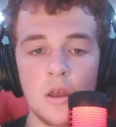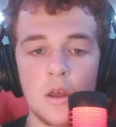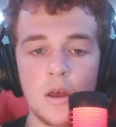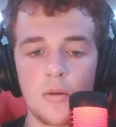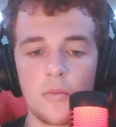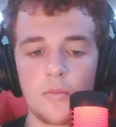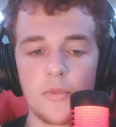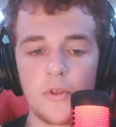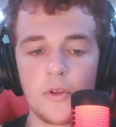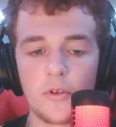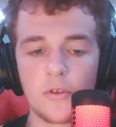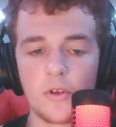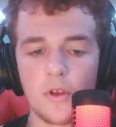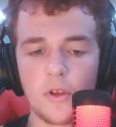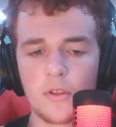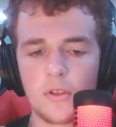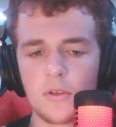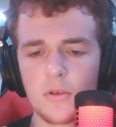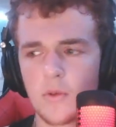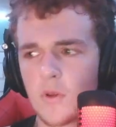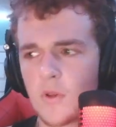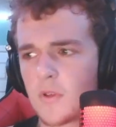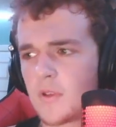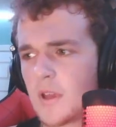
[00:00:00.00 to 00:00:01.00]
There's
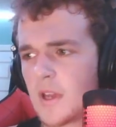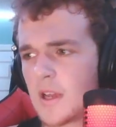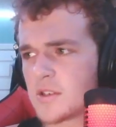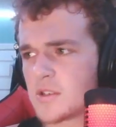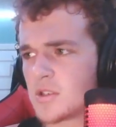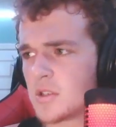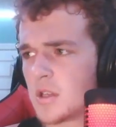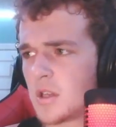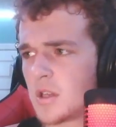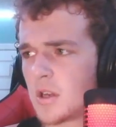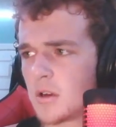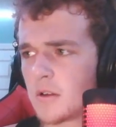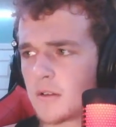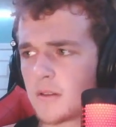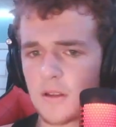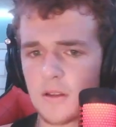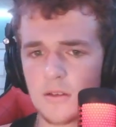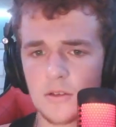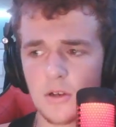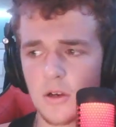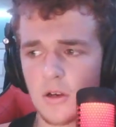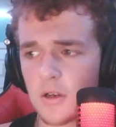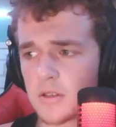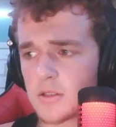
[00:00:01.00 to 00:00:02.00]
also a section here
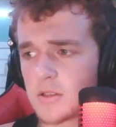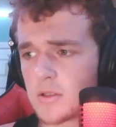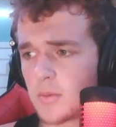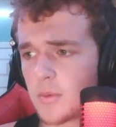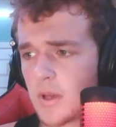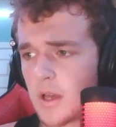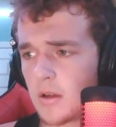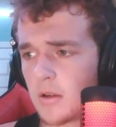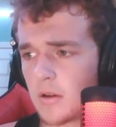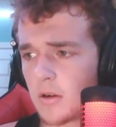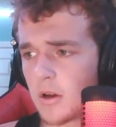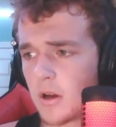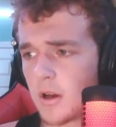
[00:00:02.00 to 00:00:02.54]
that talks about